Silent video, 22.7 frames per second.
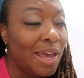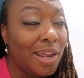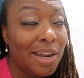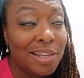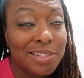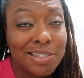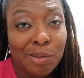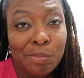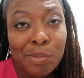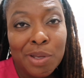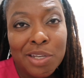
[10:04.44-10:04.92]
and
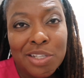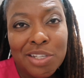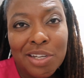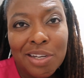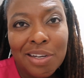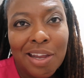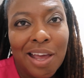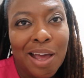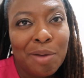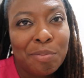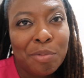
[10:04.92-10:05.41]
as I
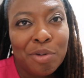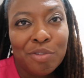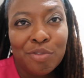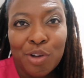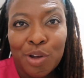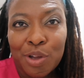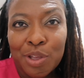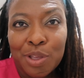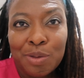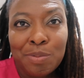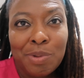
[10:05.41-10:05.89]
mentioned, I'm a
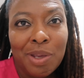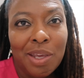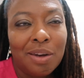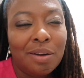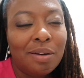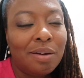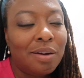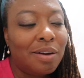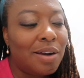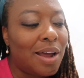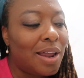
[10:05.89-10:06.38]
volume
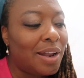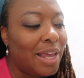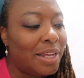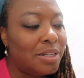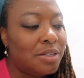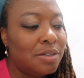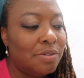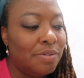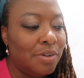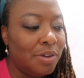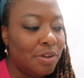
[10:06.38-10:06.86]
eater. I
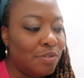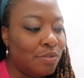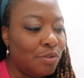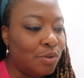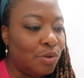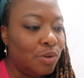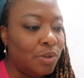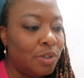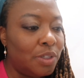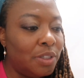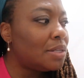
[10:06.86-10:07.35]
like to feel
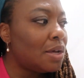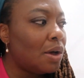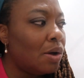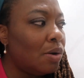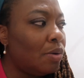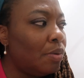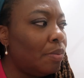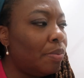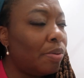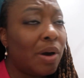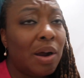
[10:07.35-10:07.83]
full.
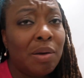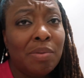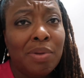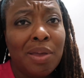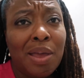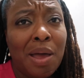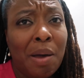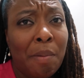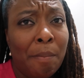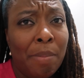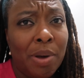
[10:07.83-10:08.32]
So
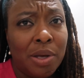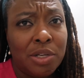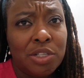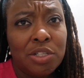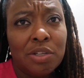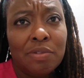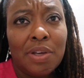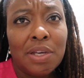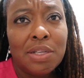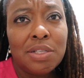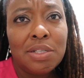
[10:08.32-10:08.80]
probably a bunch
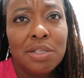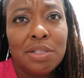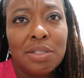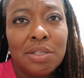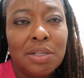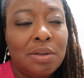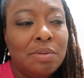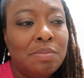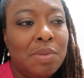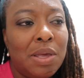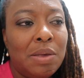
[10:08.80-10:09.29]
of veggies
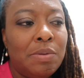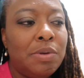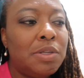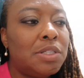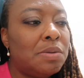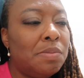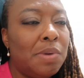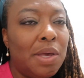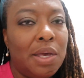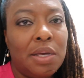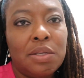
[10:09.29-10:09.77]
and maybe
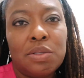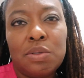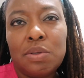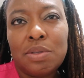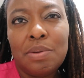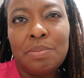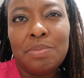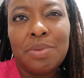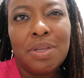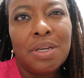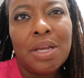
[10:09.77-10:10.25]
some eggs or
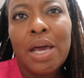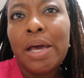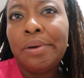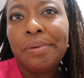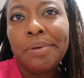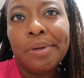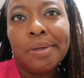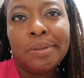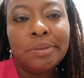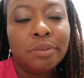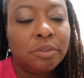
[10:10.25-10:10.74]
something. I
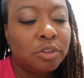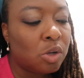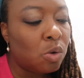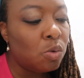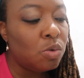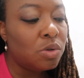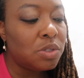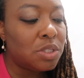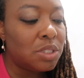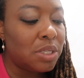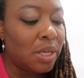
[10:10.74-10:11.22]
don't know. We'll